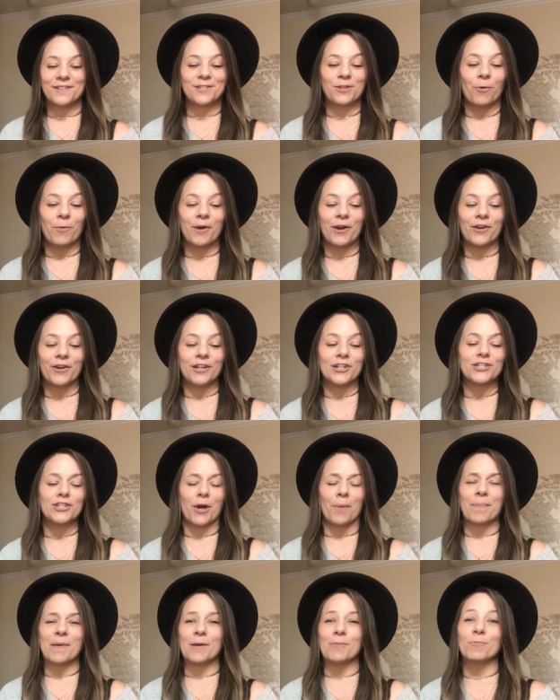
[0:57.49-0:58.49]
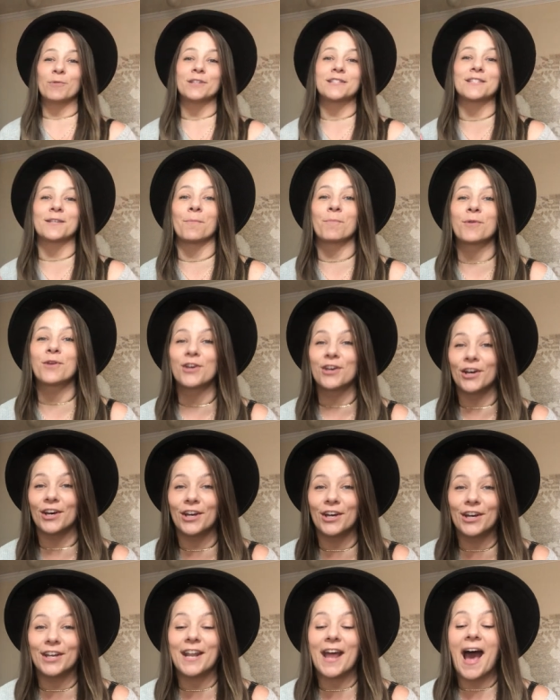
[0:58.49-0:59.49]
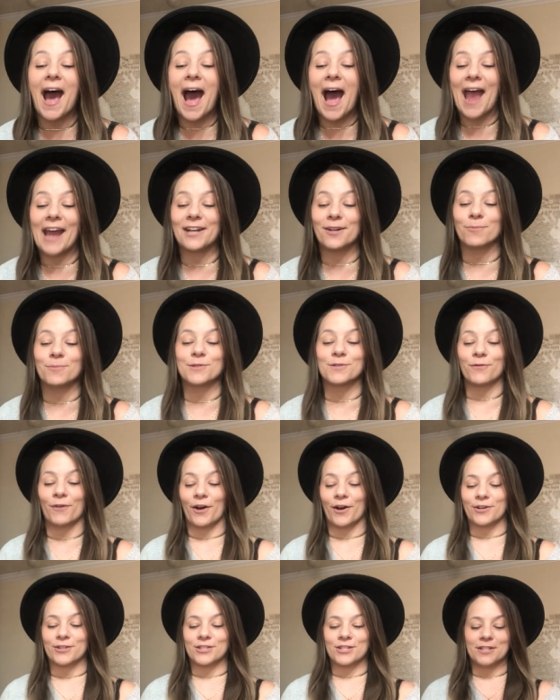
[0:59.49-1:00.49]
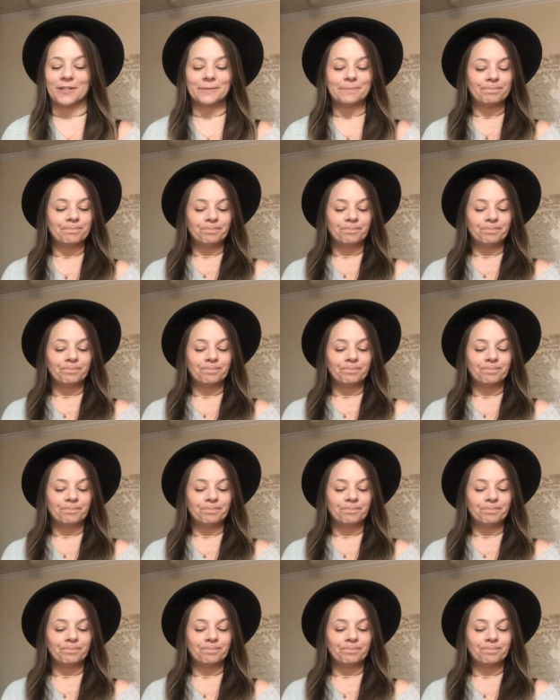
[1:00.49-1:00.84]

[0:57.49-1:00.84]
So we're gonna jump in with some good items first.